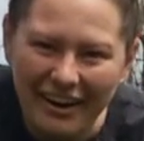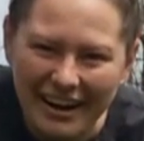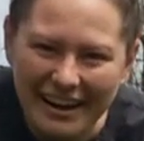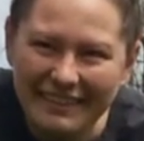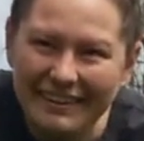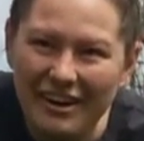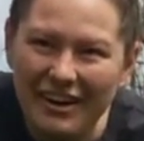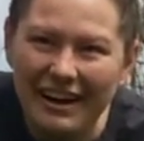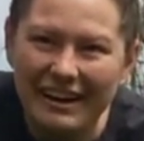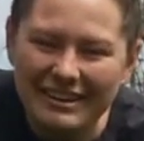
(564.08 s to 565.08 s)
in the
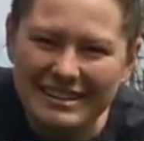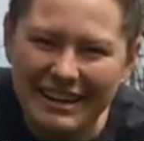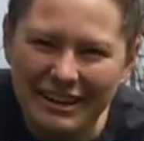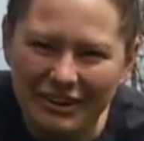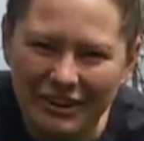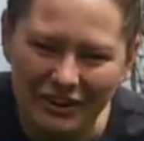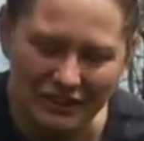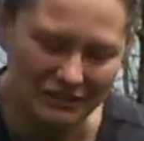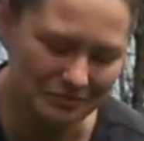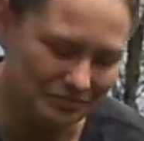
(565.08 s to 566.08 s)
ground till
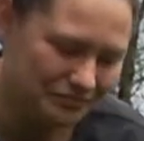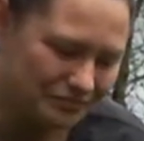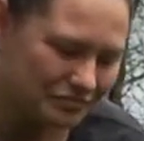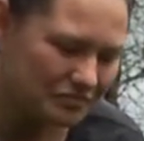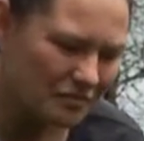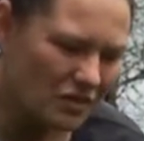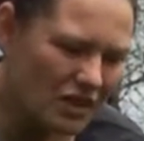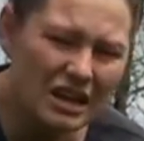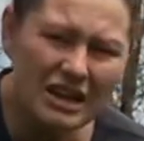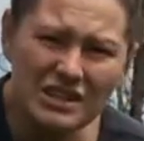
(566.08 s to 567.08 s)
garden.
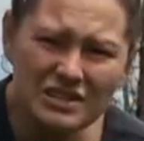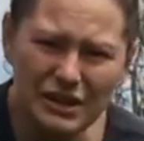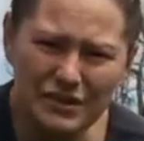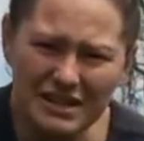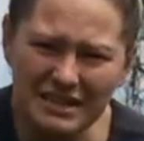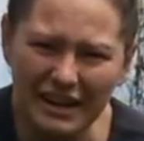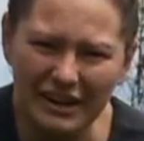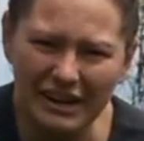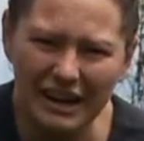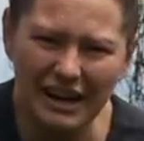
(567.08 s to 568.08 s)
So this
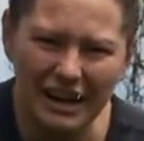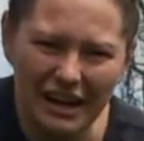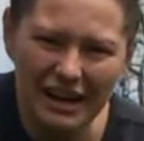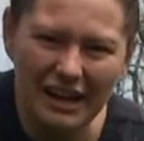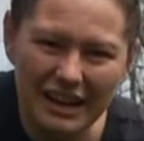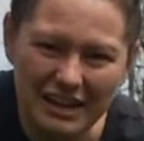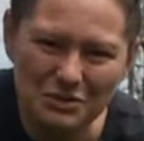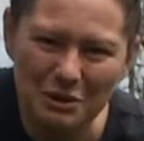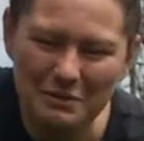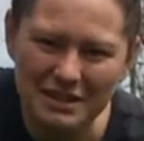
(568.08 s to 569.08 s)
area is
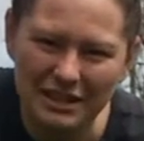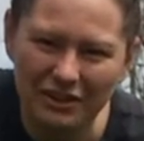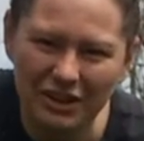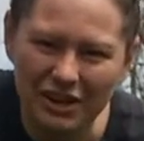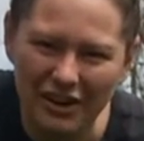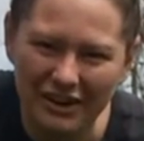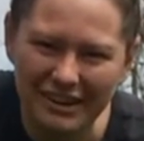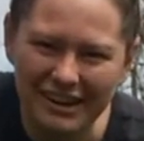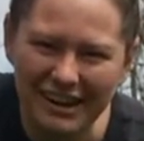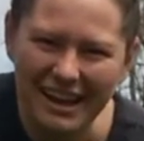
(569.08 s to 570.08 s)
where we till our garden,
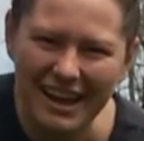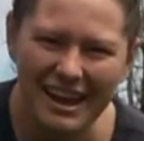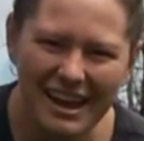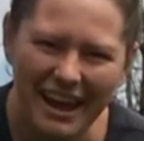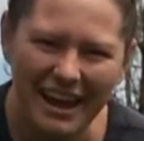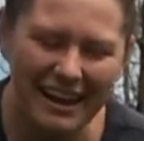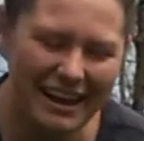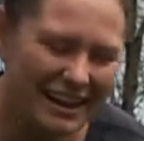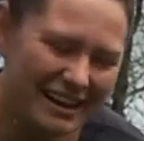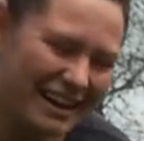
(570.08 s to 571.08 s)

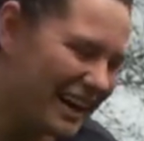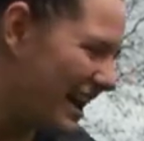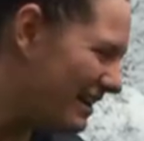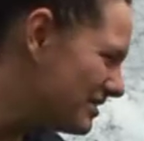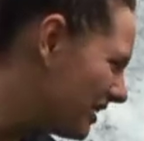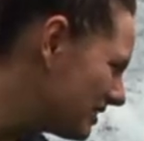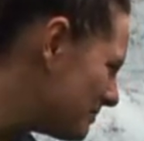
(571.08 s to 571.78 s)
and I've talked